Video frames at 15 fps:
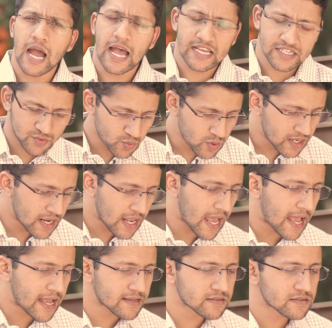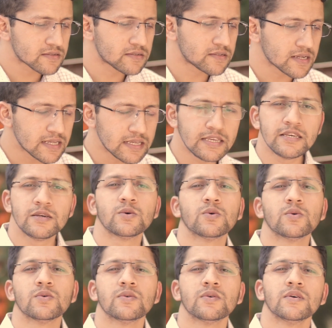as well as the
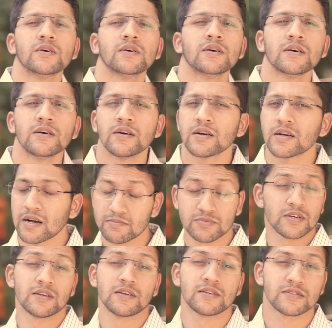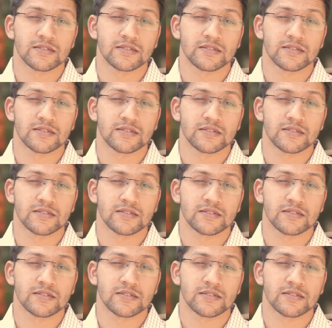ego comes under